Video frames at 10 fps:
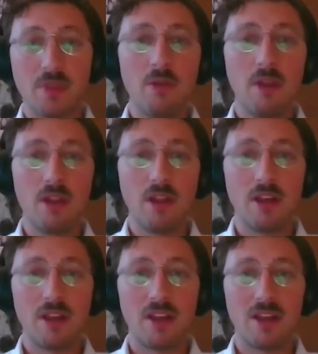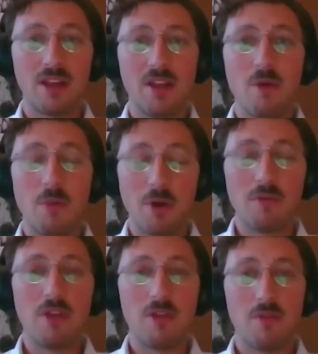And one
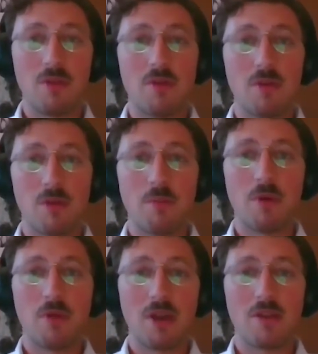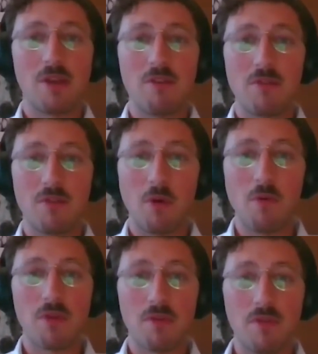of these research projects
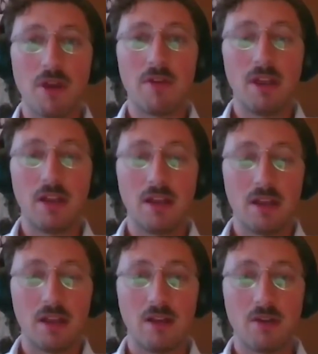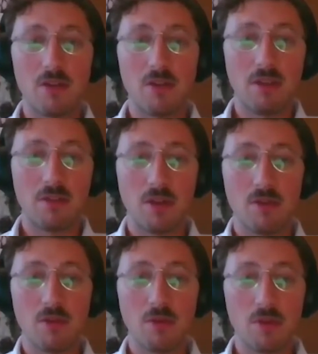involves a very large
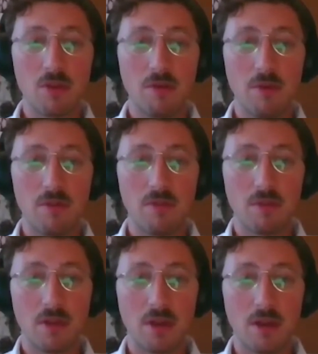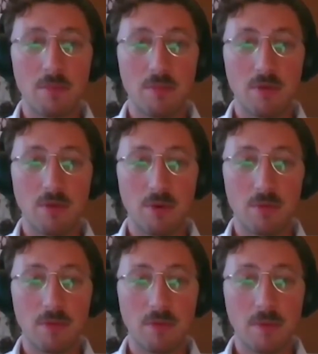international study we've
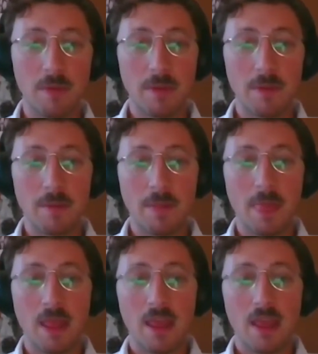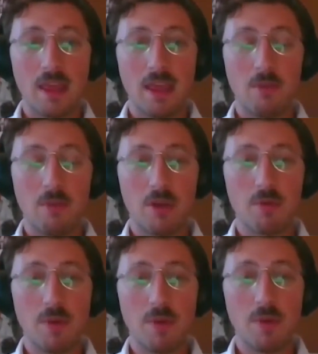performed, in
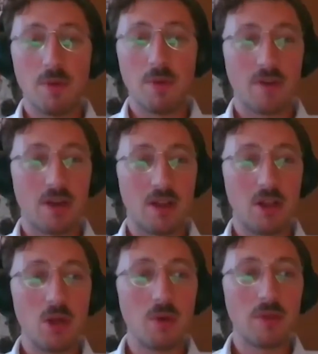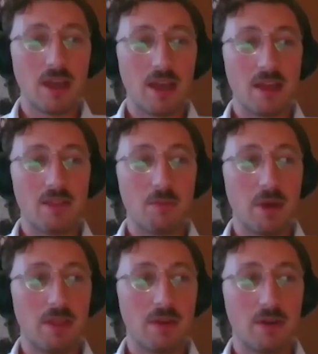which we've looked at
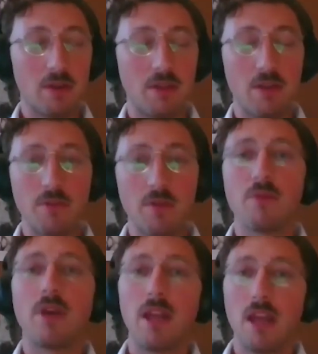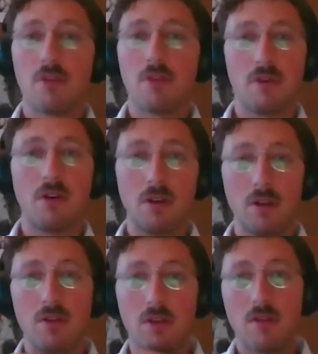whether different radiation
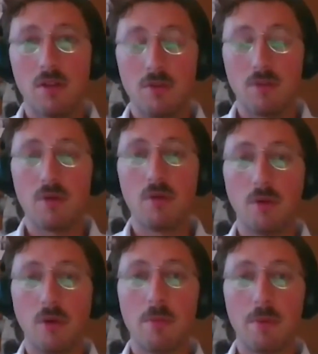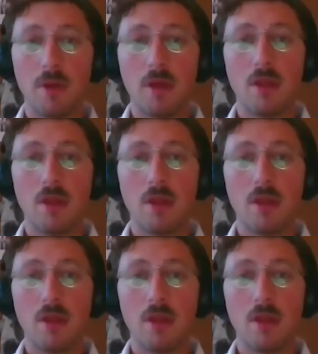oncologists across Europe